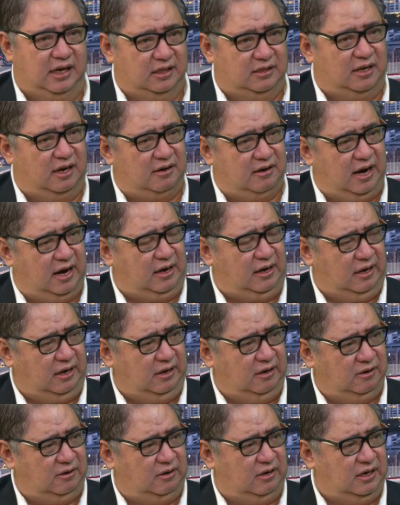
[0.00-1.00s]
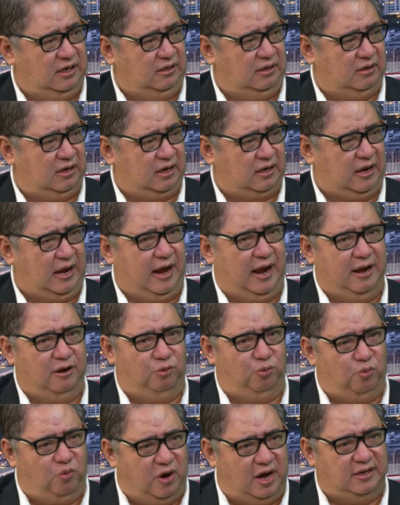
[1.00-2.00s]
directly or indirectly.
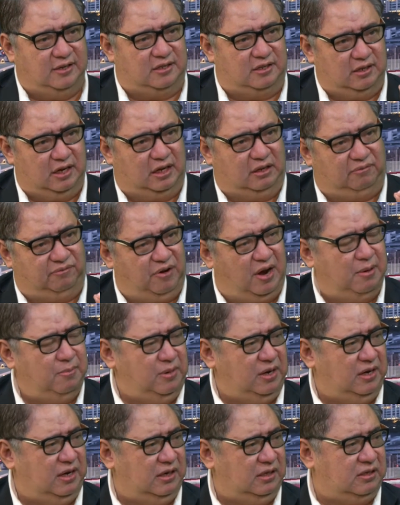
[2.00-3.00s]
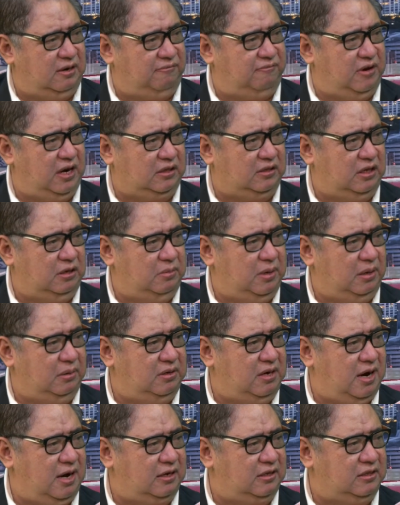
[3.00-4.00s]
And once that family is affected by
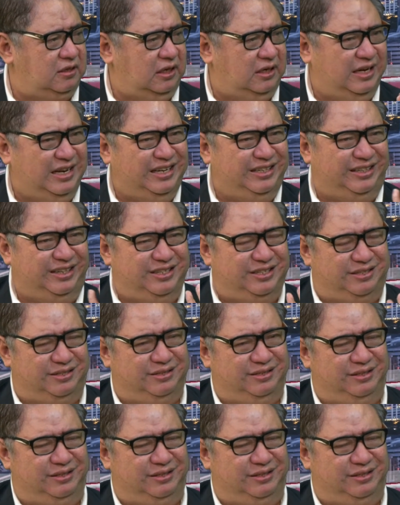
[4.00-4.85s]
drugs, it has